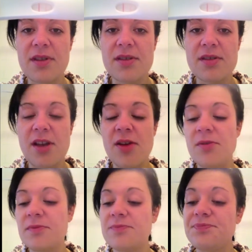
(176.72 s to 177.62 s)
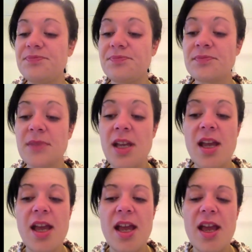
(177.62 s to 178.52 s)
So,
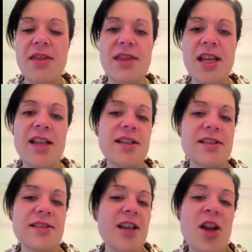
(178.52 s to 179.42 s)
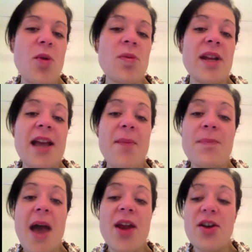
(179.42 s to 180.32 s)
things can only get
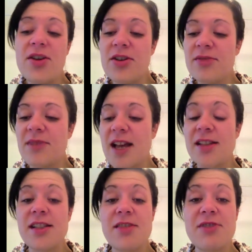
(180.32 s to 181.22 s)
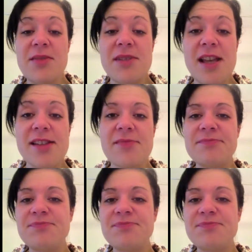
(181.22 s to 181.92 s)
better, as D. Ream says.